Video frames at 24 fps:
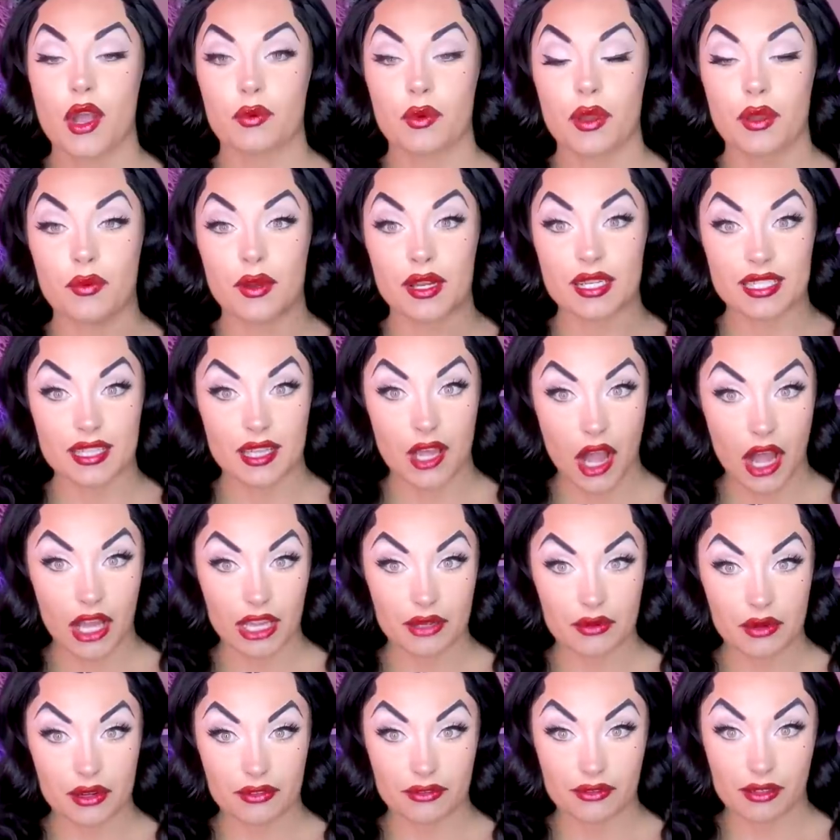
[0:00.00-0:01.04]
we went to the
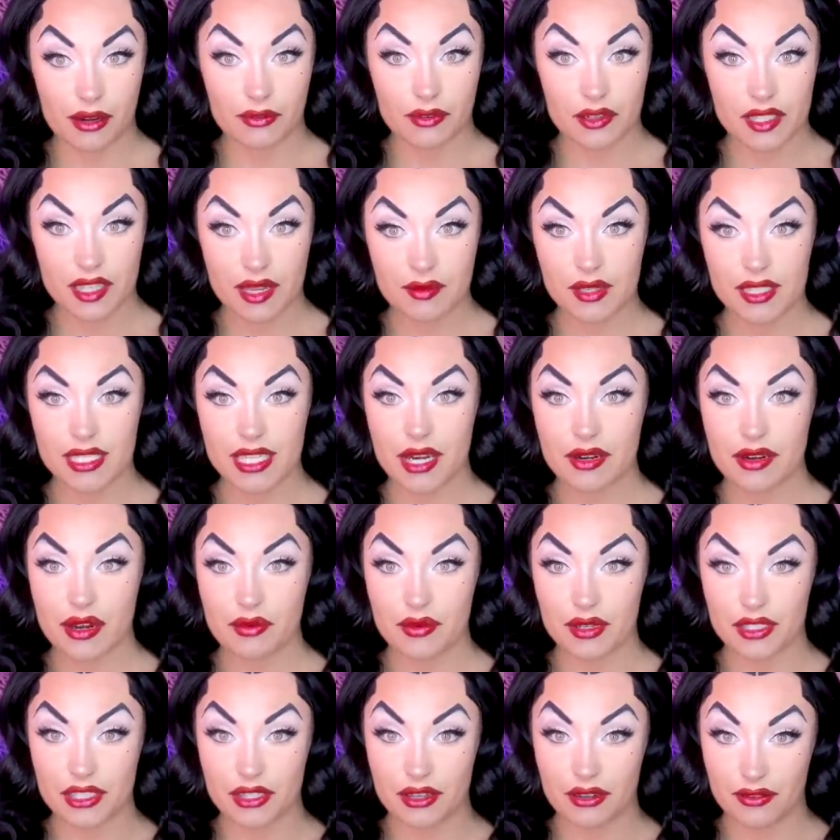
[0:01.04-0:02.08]
Hollywood Forever Cemetery,
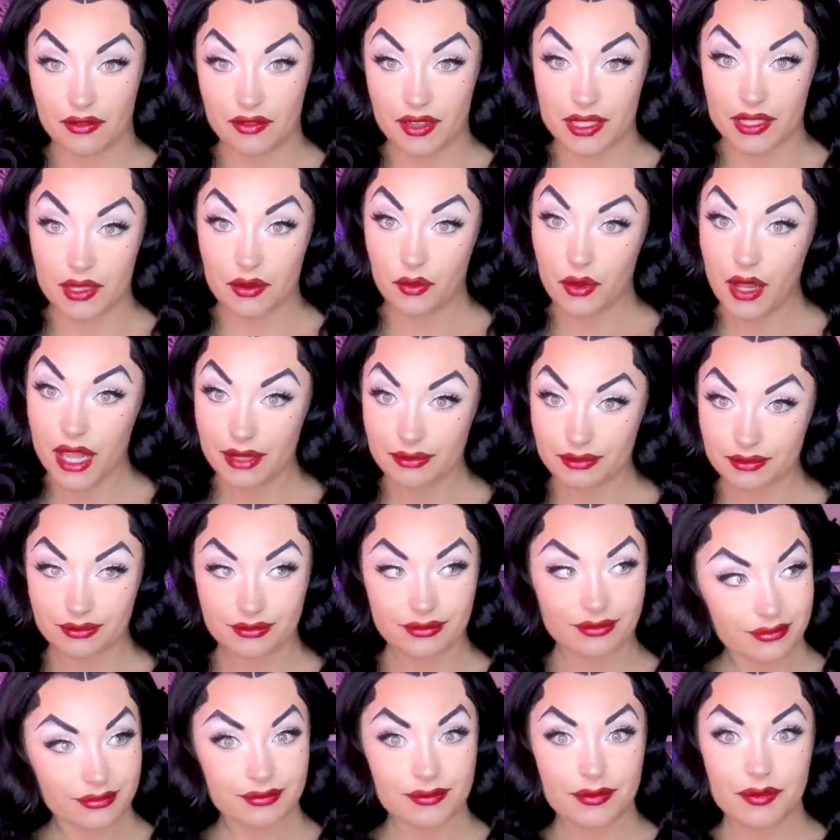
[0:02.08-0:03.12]
went to go visit what?
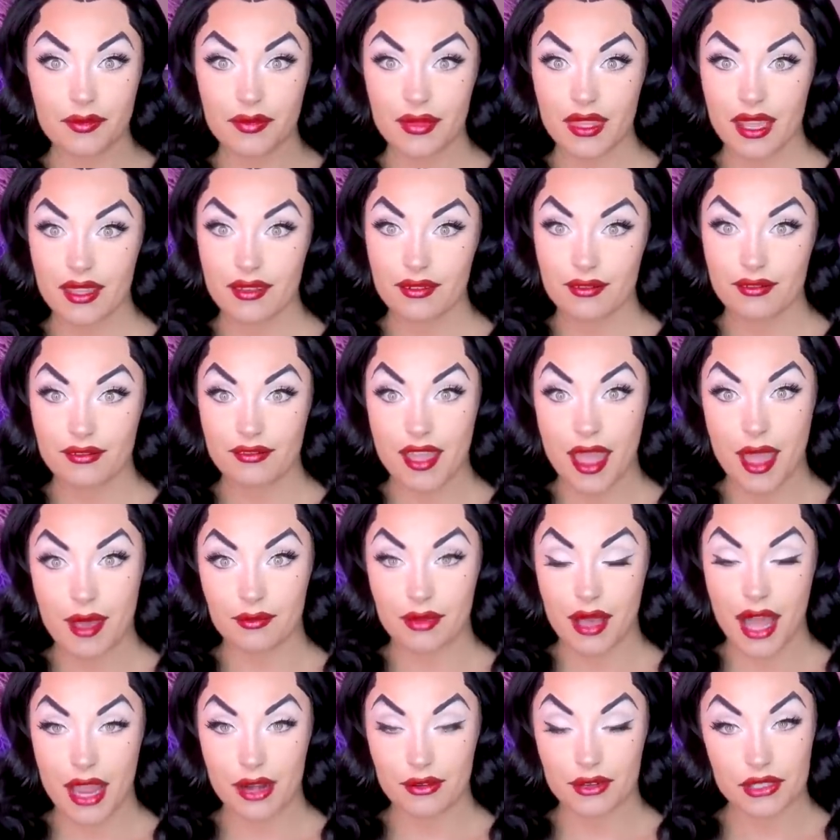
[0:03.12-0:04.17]

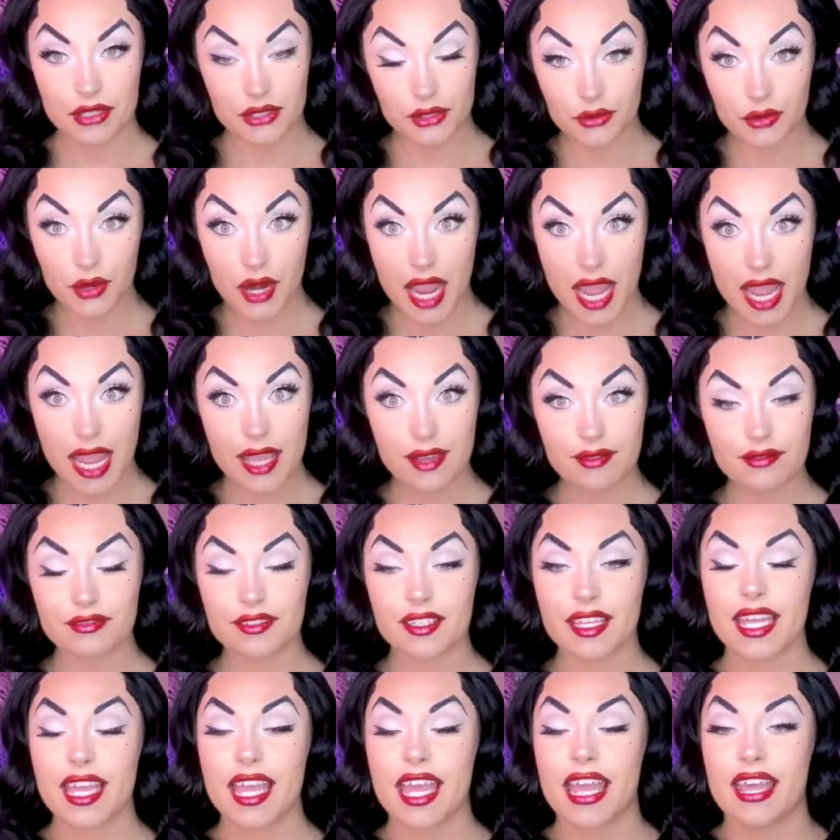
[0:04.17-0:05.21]
Vampira's grave.
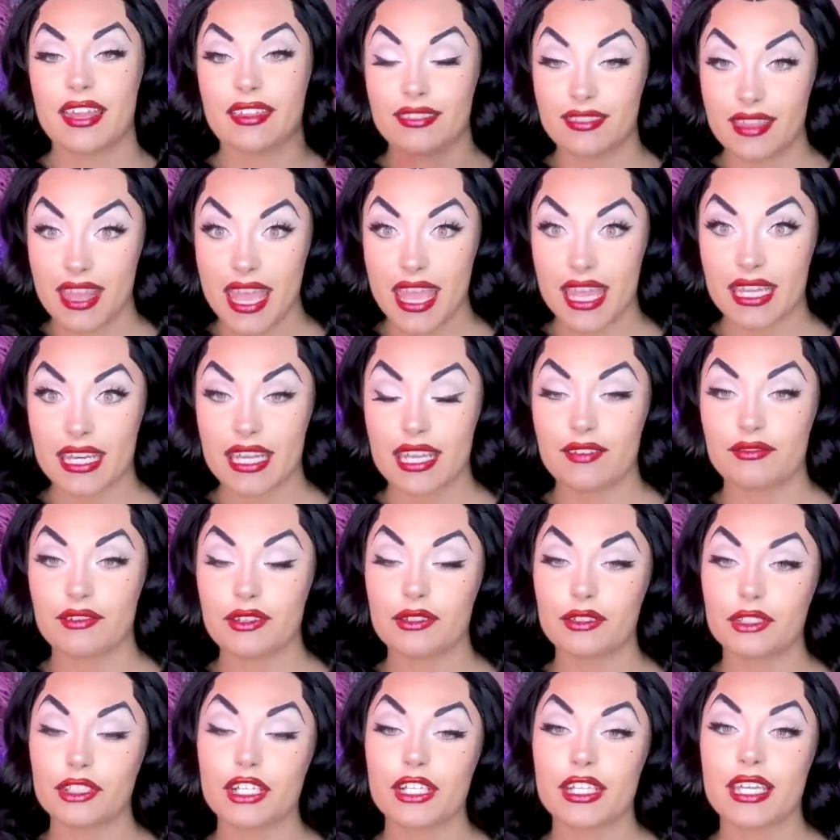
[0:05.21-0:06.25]
Then, if
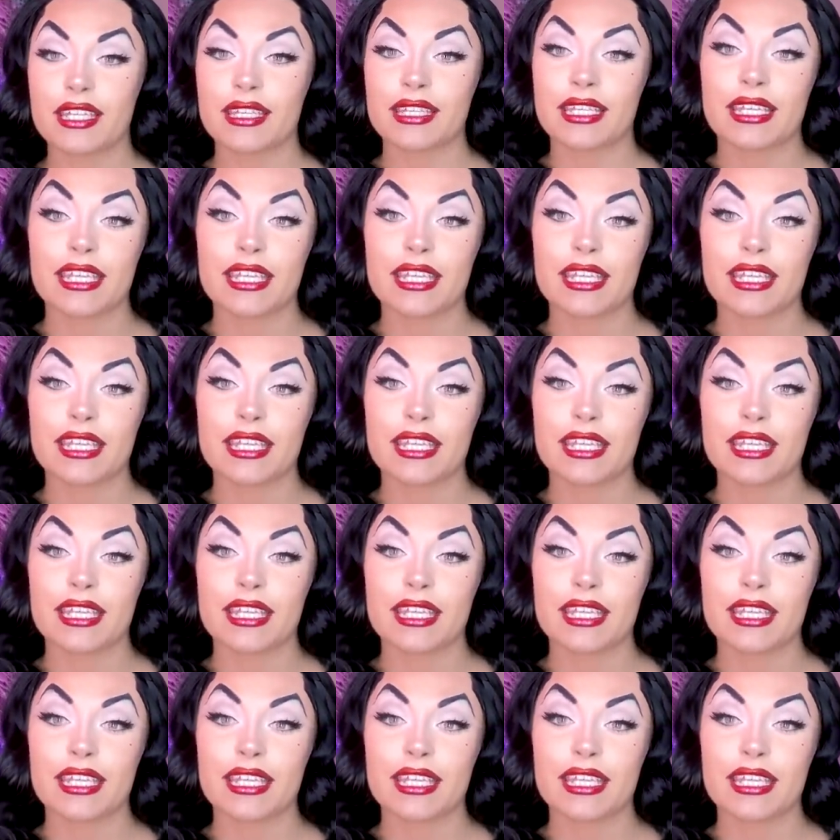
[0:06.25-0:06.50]
you look in the